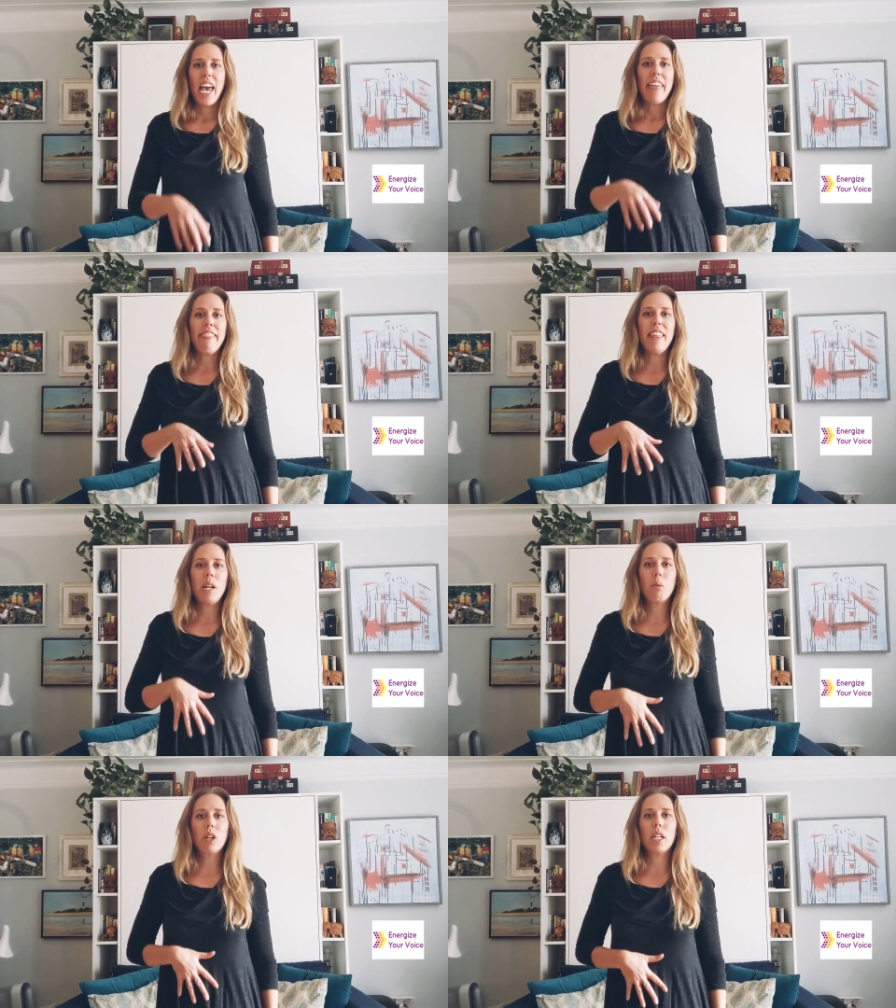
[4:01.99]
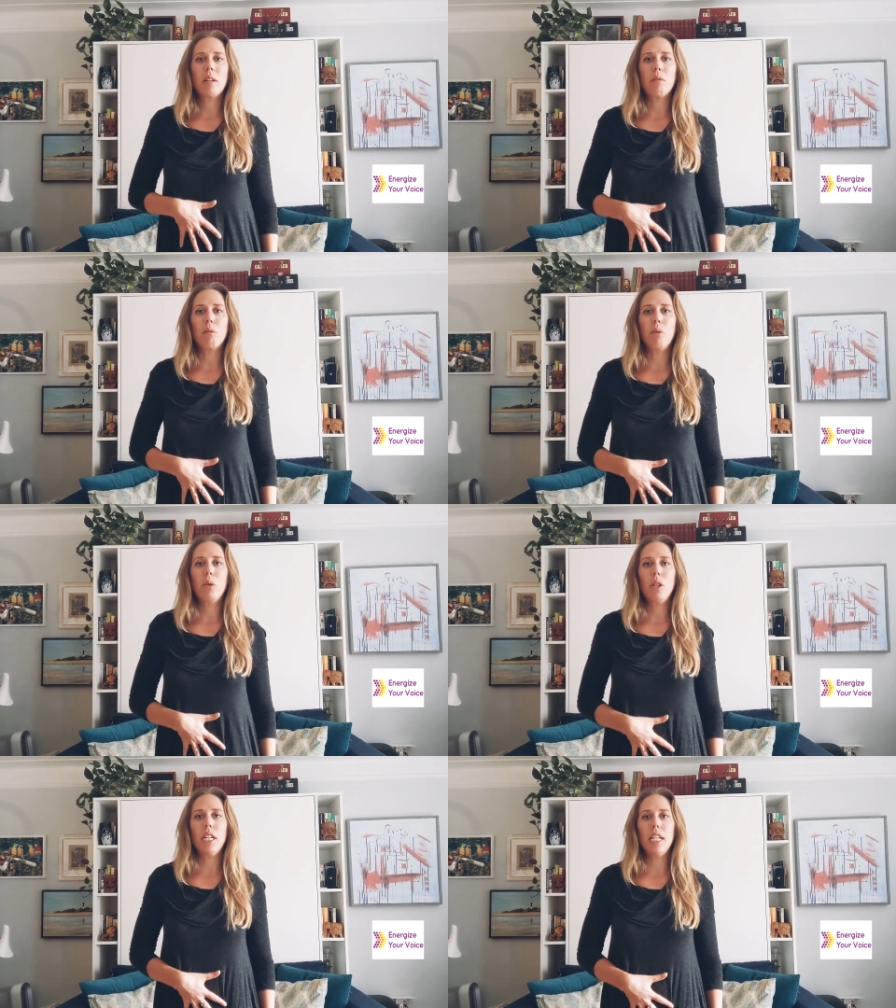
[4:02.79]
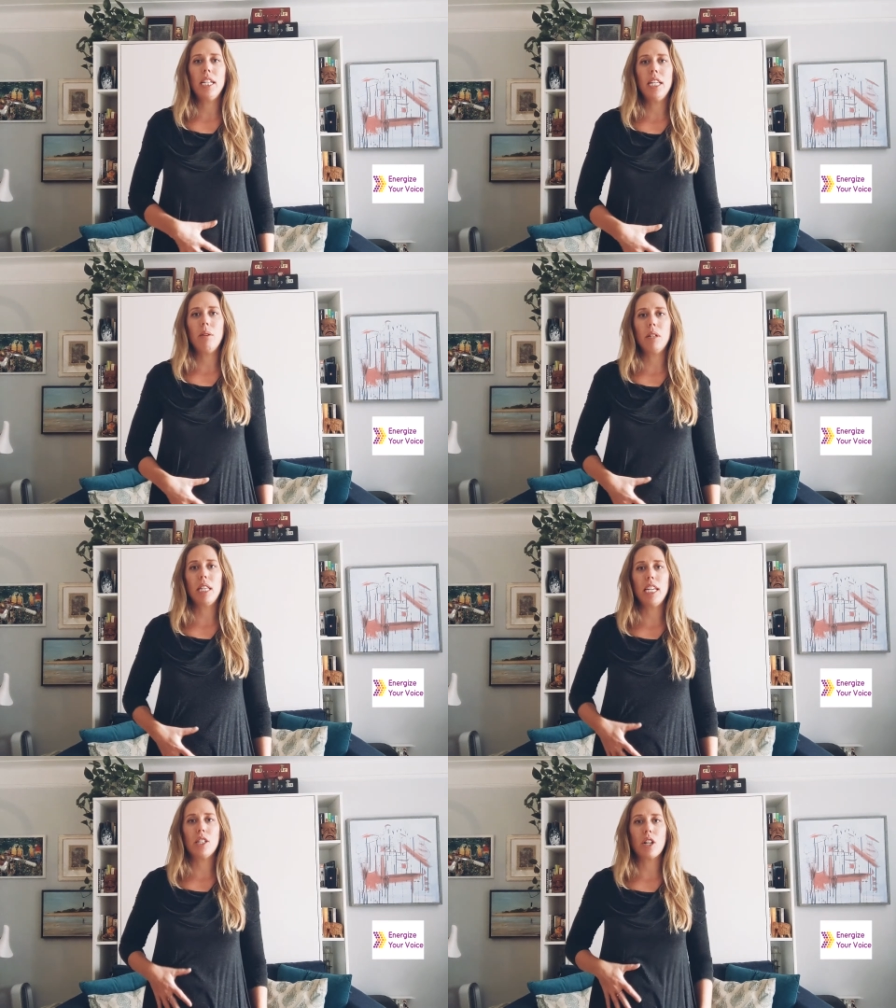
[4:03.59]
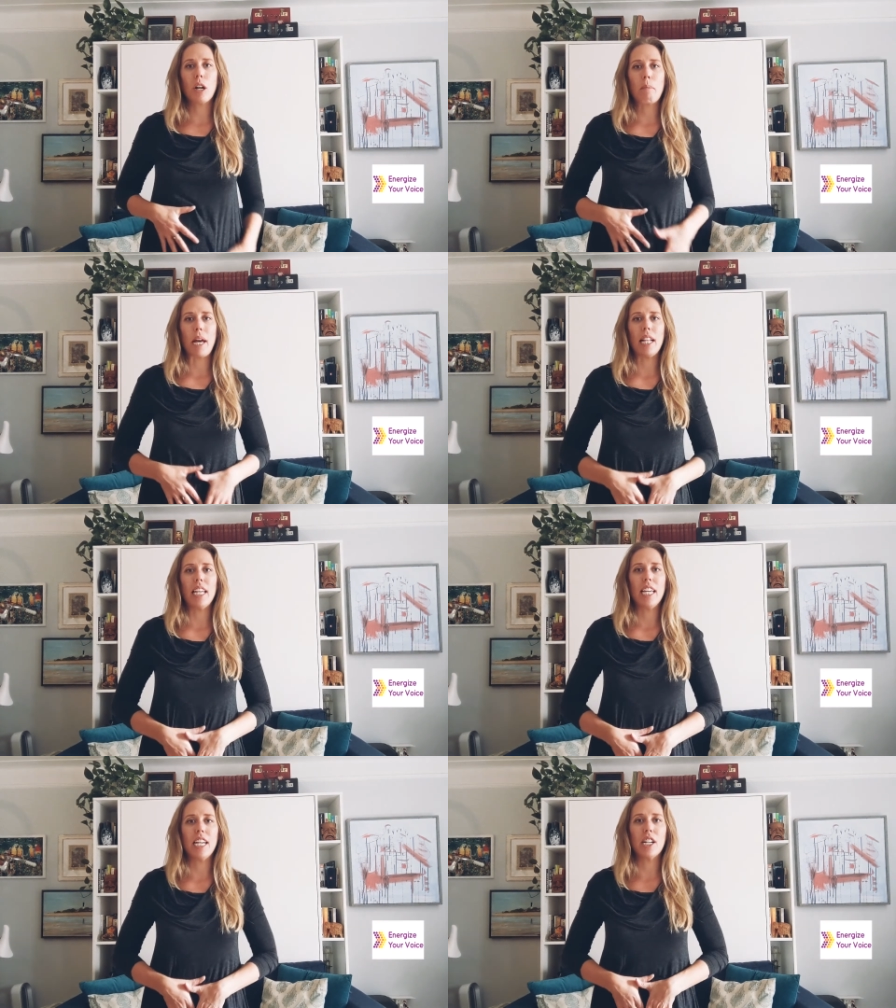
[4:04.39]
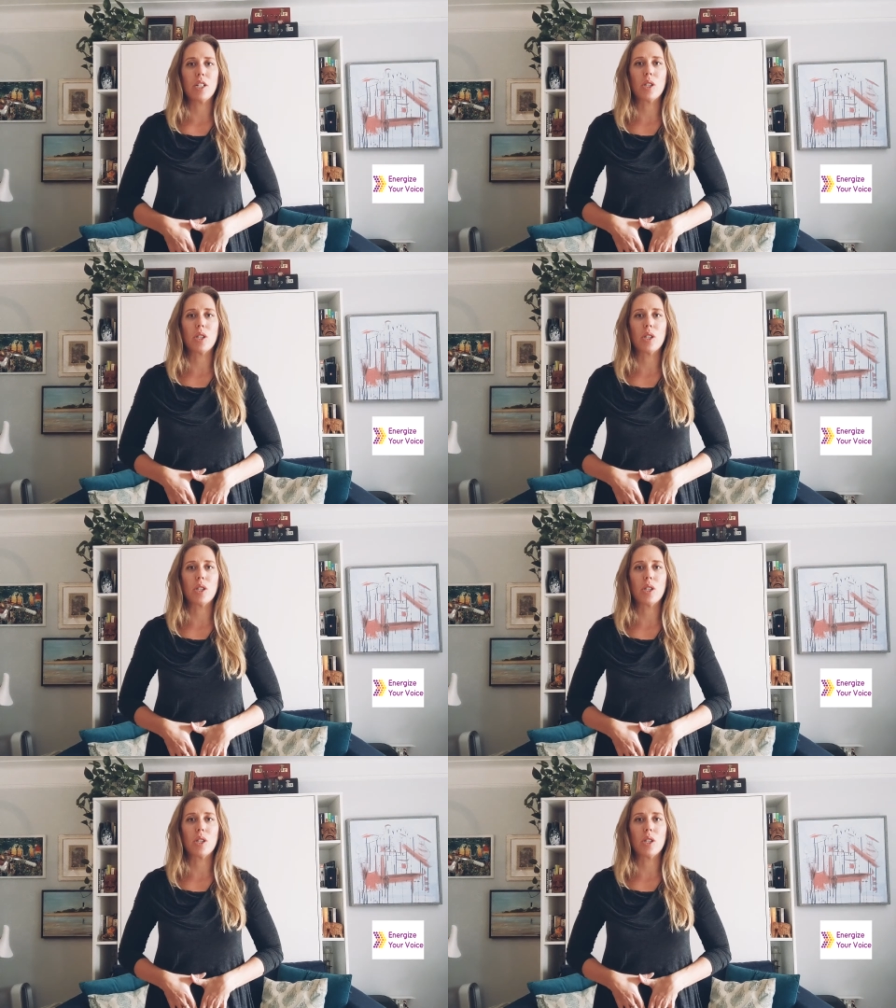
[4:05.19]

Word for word: And then we're gonna really release our belly here.